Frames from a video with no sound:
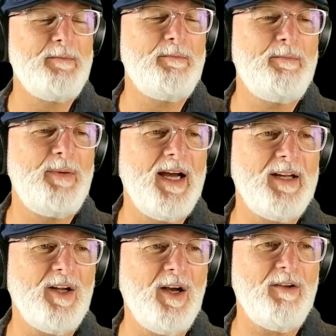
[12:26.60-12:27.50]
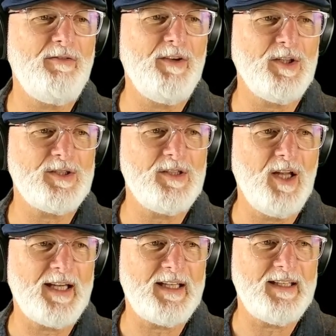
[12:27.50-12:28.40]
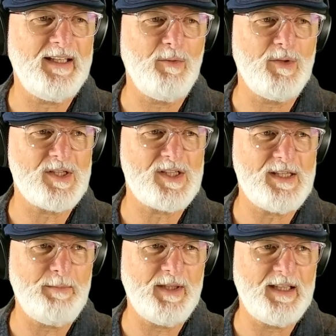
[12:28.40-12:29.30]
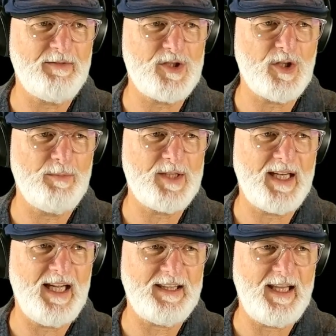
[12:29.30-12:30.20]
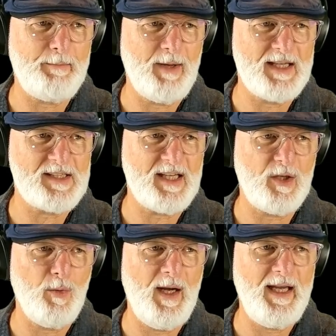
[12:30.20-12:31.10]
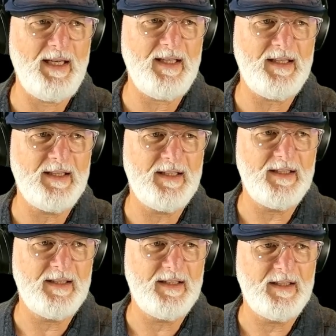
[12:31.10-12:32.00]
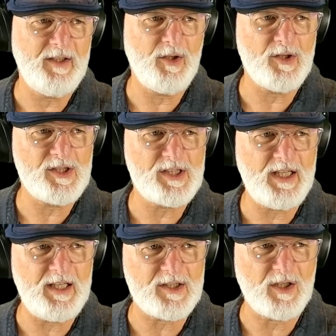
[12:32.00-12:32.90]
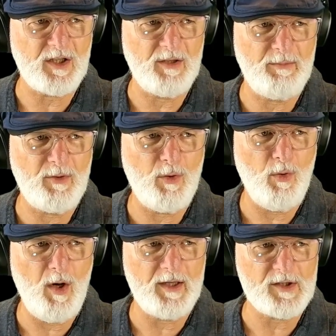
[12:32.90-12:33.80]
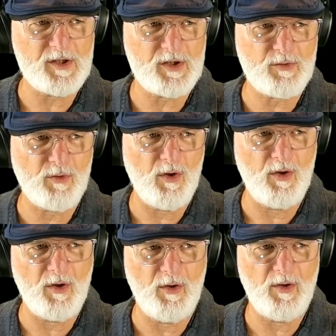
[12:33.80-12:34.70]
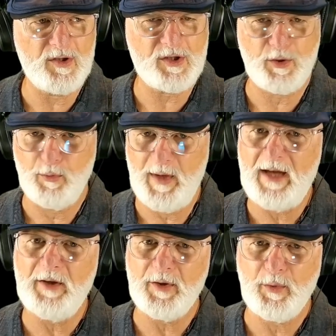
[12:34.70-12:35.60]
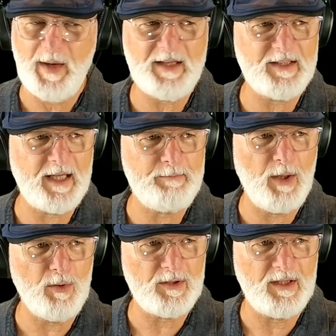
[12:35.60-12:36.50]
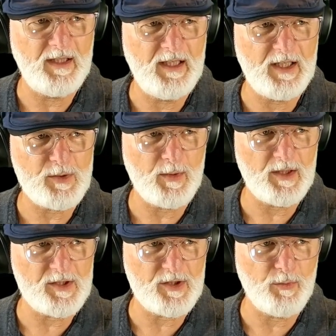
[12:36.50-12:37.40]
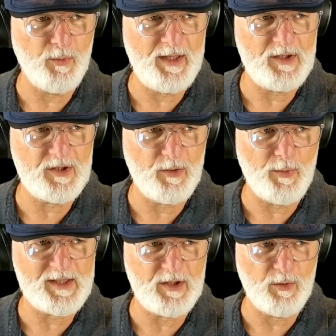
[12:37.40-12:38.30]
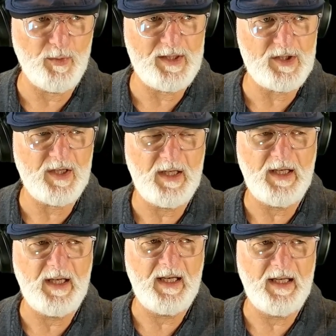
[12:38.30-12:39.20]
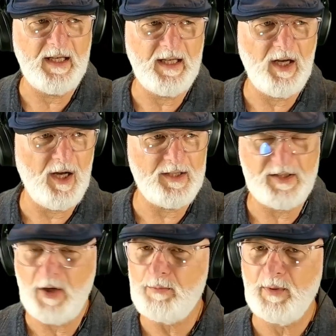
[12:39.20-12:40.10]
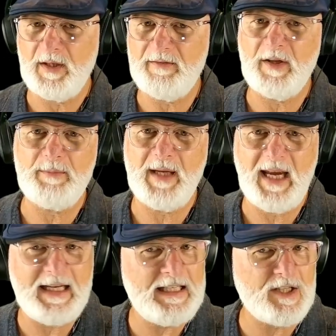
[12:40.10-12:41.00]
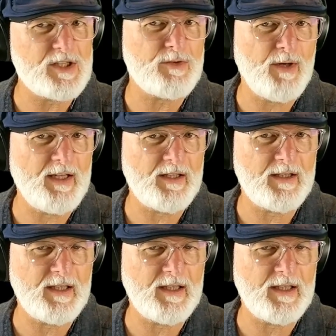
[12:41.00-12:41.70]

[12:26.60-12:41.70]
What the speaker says: But I felt like it was a simple enough job to cut that plastic away. You could see it's got quite a strong surround around that bolt, as well as the ridge, the rest of the ridge. I don't believe there'd be any strength